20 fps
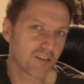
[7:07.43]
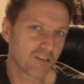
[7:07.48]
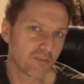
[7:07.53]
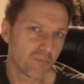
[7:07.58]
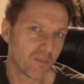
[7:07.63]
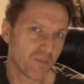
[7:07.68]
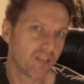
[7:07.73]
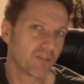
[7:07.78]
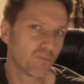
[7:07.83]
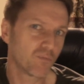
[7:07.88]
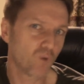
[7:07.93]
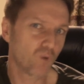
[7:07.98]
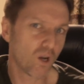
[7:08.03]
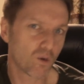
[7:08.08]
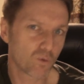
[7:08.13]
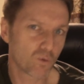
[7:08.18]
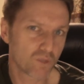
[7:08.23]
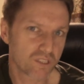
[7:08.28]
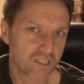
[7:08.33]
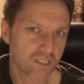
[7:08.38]
been well
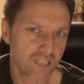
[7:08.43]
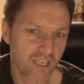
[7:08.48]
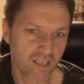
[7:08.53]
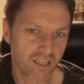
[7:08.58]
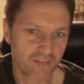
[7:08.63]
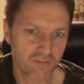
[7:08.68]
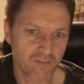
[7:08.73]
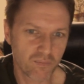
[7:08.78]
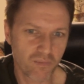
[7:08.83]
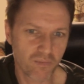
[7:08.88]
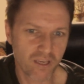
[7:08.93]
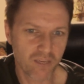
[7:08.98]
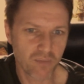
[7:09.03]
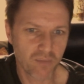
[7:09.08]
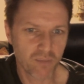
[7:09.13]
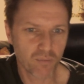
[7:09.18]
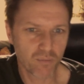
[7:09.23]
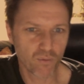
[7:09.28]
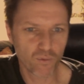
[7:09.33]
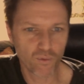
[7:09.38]
received. Many
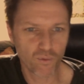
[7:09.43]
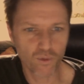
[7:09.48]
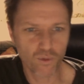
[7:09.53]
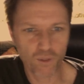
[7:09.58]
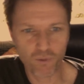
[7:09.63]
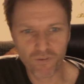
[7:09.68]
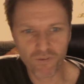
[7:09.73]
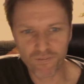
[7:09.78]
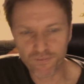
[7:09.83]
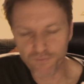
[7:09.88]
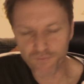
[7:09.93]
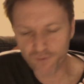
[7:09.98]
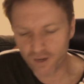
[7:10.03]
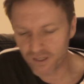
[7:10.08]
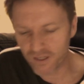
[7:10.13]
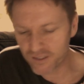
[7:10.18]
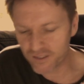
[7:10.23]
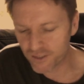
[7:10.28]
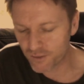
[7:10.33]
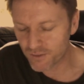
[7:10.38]
people thought they were
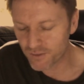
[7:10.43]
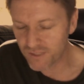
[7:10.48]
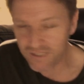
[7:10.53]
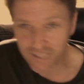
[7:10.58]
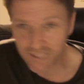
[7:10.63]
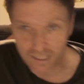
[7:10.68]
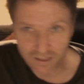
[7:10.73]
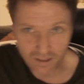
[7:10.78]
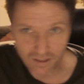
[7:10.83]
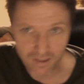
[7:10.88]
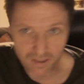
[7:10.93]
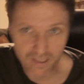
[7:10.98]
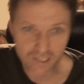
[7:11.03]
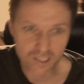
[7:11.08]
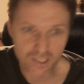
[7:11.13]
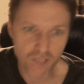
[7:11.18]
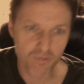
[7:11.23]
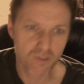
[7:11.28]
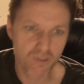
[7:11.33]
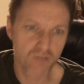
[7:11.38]
far too synthy.
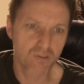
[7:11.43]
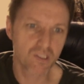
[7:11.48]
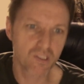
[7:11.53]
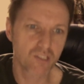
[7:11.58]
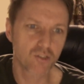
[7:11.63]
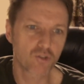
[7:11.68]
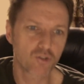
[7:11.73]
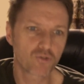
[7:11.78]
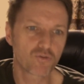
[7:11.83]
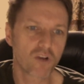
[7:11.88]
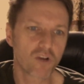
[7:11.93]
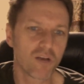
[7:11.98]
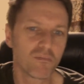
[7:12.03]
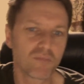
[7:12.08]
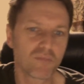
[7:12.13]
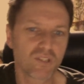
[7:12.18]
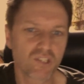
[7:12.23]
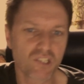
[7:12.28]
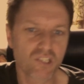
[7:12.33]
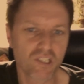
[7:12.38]
She was using drum
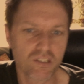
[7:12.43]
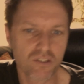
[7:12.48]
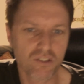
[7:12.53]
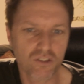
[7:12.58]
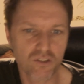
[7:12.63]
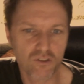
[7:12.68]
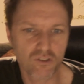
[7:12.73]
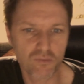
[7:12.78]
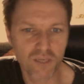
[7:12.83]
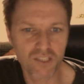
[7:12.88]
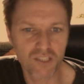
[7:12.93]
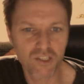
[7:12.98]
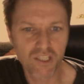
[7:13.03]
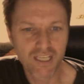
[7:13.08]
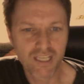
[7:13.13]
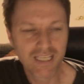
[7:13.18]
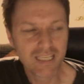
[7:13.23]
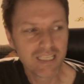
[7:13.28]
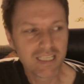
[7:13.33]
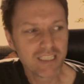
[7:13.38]
machines too much.
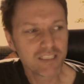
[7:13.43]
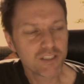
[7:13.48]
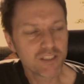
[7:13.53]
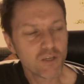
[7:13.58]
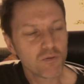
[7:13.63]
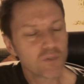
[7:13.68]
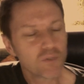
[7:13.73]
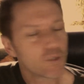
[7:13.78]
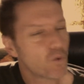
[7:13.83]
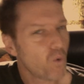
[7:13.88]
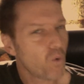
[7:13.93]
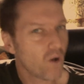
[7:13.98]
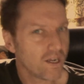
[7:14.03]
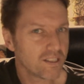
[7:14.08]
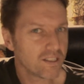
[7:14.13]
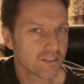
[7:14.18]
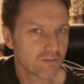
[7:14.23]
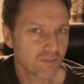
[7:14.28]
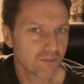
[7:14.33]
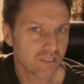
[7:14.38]
So it was
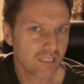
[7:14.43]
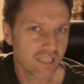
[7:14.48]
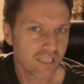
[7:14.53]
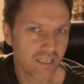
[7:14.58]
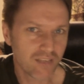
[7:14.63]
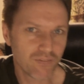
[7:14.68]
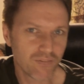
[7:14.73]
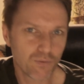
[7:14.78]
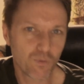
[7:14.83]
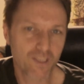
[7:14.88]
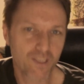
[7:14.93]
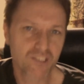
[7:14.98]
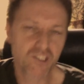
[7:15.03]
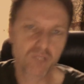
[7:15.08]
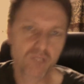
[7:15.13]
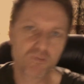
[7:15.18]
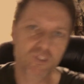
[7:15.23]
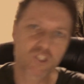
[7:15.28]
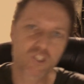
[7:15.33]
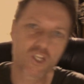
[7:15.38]
quite a relief when she
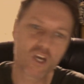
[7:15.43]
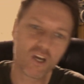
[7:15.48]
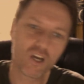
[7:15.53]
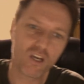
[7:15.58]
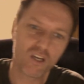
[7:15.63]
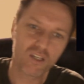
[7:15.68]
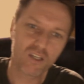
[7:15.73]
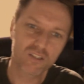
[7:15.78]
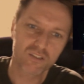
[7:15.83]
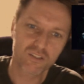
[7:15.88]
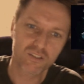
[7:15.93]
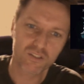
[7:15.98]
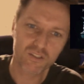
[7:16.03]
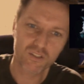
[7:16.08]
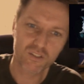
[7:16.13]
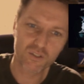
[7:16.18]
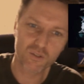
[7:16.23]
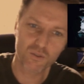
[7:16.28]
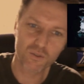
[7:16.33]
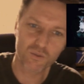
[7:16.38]
returned
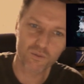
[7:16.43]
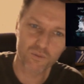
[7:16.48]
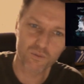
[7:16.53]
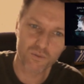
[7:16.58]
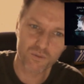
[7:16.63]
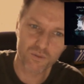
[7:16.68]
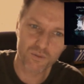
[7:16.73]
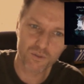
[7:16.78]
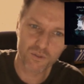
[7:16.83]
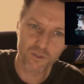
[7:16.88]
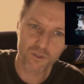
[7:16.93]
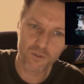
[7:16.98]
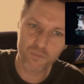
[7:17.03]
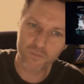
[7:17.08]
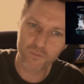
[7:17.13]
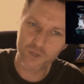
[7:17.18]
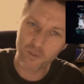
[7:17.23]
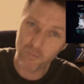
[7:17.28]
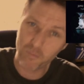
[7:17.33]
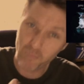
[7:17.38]
to this
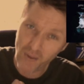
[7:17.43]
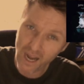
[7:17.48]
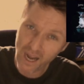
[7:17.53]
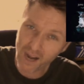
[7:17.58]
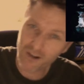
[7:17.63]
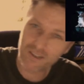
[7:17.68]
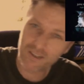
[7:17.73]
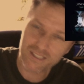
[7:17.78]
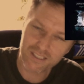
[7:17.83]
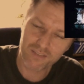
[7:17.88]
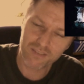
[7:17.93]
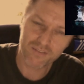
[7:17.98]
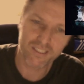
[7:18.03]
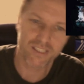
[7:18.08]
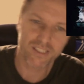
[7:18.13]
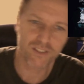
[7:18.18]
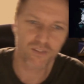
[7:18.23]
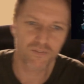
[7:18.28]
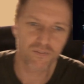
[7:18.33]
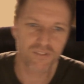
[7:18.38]
comparatively
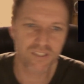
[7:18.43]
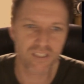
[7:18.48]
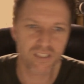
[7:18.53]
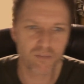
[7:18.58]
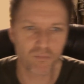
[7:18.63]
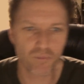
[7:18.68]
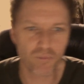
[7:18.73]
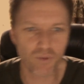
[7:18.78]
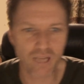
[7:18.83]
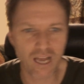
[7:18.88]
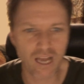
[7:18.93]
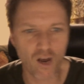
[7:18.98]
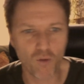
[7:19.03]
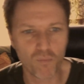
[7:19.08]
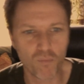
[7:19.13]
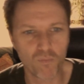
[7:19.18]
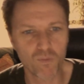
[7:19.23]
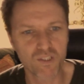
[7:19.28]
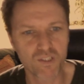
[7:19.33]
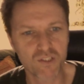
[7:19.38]
sort of simple
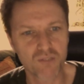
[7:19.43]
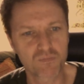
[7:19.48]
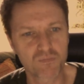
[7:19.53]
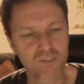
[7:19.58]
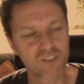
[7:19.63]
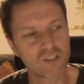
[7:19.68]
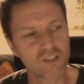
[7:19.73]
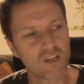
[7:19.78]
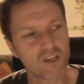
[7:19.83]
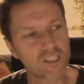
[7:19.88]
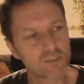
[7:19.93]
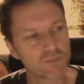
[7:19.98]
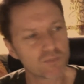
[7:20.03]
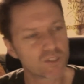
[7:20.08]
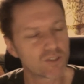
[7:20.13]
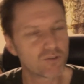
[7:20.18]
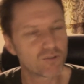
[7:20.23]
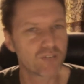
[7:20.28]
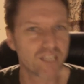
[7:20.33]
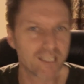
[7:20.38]
album, which starts with
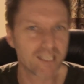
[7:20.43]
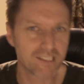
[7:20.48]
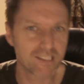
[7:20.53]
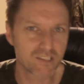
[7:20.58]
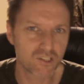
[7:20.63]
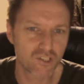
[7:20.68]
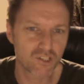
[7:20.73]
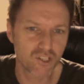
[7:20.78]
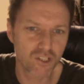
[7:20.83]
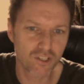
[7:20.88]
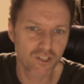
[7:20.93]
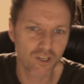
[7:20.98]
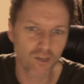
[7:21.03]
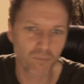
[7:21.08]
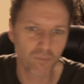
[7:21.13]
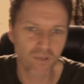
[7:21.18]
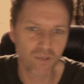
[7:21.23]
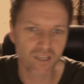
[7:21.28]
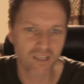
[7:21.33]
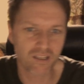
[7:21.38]
crickets
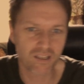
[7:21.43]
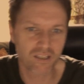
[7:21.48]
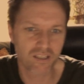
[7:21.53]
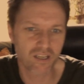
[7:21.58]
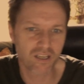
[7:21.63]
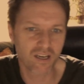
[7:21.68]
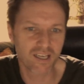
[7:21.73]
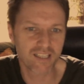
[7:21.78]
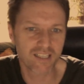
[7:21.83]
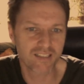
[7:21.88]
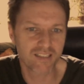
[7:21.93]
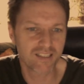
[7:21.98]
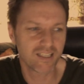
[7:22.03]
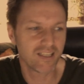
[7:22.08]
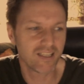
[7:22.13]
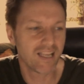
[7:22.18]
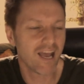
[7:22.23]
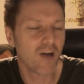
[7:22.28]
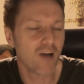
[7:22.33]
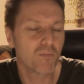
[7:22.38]
chirping in the night. And then
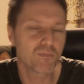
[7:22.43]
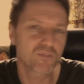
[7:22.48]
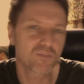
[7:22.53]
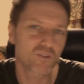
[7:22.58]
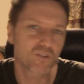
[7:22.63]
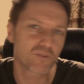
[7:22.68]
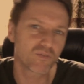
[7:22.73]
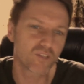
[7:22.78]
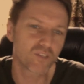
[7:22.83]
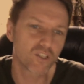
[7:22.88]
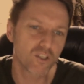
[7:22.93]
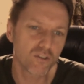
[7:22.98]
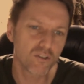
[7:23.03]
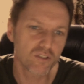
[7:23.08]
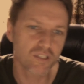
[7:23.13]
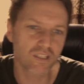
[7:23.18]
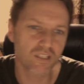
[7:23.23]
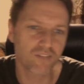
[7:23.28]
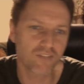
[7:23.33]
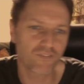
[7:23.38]
the album sort of
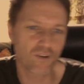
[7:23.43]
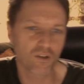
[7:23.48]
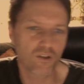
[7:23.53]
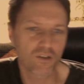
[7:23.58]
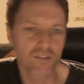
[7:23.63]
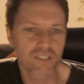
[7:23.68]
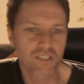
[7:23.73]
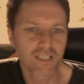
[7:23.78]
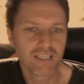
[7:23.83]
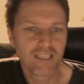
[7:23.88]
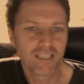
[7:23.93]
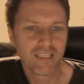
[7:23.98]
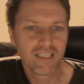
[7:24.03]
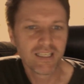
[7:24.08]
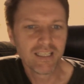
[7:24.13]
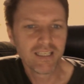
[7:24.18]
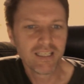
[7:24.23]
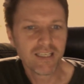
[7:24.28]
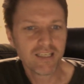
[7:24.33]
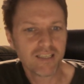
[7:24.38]
loosely follows
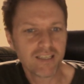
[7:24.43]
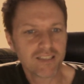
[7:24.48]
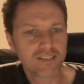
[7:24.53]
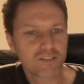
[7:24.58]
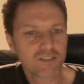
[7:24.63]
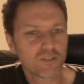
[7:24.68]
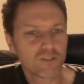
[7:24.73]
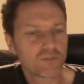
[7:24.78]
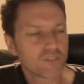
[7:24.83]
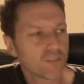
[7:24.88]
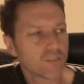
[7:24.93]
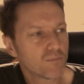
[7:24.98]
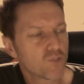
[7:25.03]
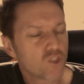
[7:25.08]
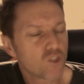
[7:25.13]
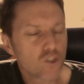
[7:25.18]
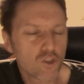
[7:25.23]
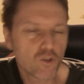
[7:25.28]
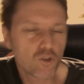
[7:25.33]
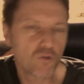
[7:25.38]
a sort of
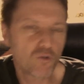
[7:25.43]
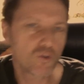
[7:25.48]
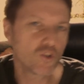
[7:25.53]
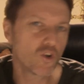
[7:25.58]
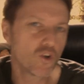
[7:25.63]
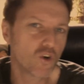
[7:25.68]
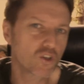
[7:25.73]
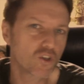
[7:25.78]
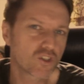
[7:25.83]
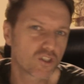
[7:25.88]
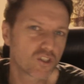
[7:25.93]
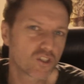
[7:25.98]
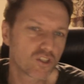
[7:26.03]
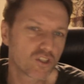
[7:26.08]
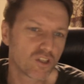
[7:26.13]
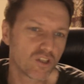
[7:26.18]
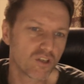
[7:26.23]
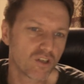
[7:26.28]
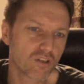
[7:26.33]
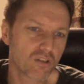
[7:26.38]
subdued
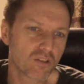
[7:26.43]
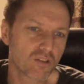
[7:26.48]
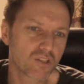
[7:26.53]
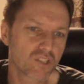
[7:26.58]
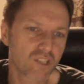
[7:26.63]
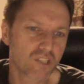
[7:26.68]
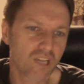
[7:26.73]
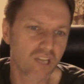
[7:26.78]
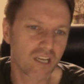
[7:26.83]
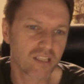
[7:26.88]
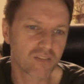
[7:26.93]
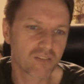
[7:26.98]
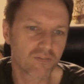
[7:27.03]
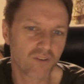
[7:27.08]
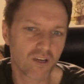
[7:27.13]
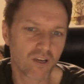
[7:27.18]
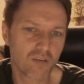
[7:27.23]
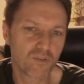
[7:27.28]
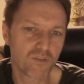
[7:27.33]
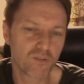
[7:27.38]
nocturnal jazz
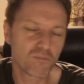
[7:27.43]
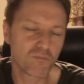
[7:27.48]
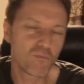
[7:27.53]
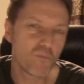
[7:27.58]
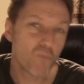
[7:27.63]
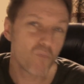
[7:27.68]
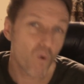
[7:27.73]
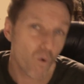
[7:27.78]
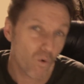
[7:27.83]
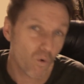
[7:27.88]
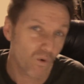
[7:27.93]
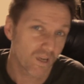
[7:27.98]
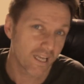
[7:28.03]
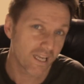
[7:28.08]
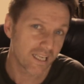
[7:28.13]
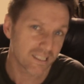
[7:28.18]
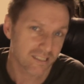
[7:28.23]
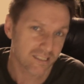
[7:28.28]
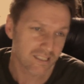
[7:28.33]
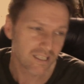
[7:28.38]
vibe that more or
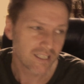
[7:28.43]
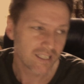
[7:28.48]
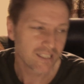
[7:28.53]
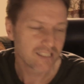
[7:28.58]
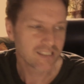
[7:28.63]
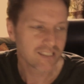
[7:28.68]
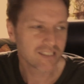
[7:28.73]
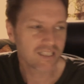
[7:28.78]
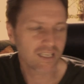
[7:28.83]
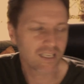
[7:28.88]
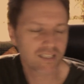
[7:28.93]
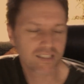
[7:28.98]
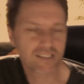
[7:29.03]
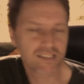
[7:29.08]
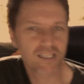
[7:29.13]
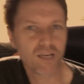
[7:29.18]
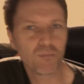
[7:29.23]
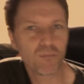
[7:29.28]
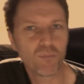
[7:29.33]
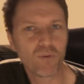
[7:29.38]
less set the
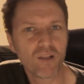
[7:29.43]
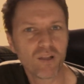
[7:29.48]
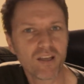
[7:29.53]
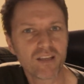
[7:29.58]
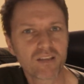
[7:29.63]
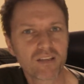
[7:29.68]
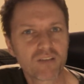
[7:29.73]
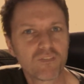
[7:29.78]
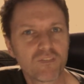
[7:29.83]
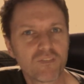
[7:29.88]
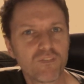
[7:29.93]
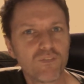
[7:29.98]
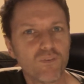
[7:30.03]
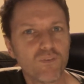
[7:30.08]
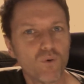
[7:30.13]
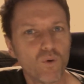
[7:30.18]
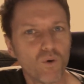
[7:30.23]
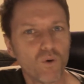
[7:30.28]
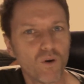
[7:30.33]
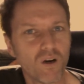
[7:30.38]
template
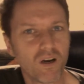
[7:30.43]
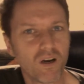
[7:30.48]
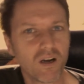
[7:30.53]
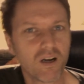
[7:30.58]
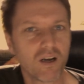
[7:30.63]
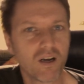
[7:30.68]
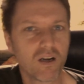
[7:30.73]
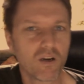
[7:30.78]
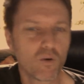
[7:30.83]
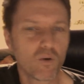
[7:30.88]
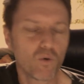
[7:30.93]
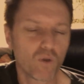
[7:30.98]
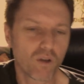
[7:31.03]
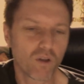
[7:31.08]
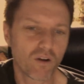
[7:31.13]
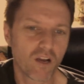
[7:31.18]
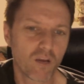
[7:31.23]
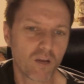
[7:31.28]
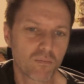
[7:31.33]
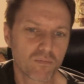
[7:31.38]
for all her
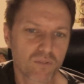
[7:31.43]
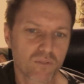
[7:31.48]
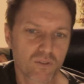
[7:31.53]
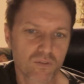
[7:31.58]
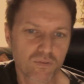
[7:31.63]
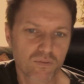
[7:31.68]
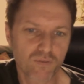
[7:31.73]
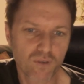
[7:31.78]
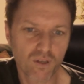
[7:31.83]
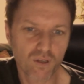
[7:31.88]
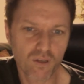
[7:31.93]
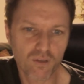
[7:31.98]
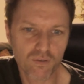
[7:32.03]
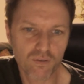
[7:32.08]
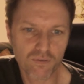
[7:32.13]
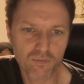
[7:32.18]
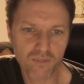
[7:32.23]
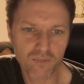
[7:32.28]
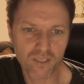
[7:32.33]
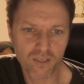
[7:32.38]
albums to follow
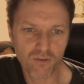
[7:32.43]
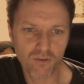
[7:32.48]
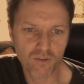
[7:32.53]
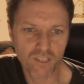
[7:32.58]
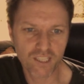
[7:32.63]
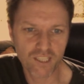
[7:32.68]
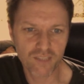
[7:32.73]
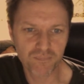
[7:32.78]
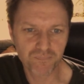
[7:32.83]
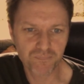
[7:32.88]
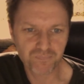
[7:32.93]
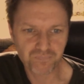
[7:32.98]
from here on in.